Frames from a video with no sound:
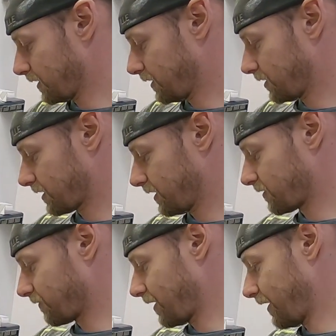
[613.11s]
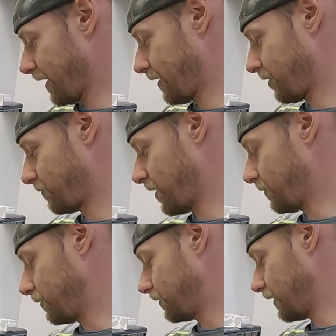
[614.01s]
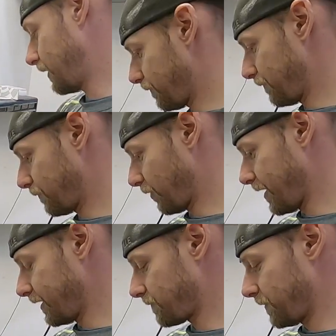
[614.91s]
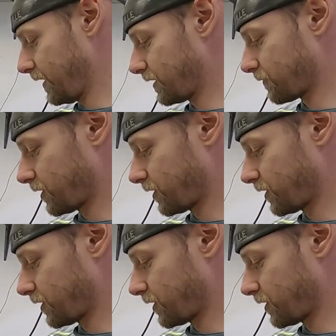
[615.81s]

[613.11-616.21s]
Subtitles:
is it just gets rid of that air bubble. Bryan's piece,